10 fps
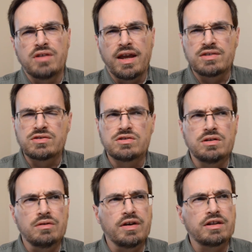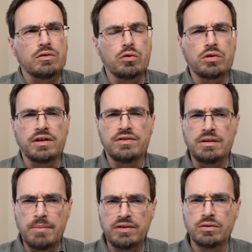asks if I can look at
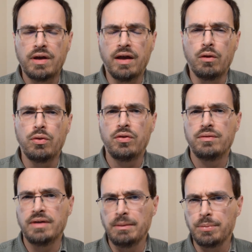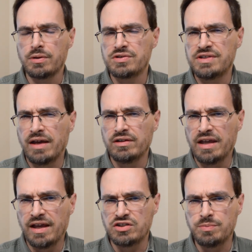the mental health and personality
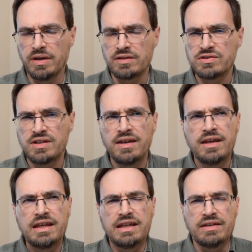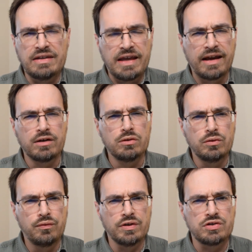aspects in the
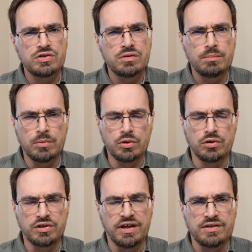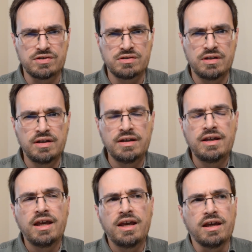Harold Fish murder case.
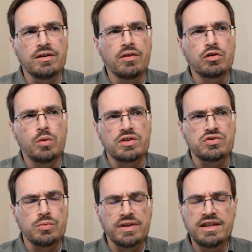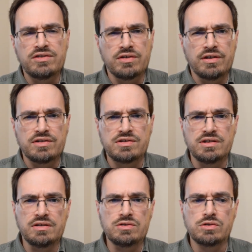Another question related to this
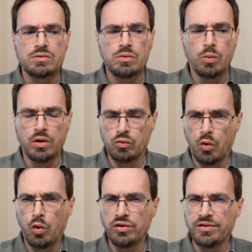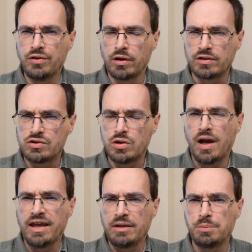is, what role did the dark
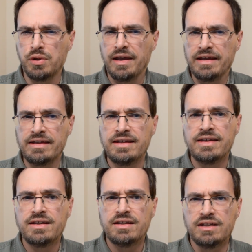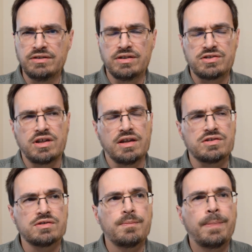triad play in this case?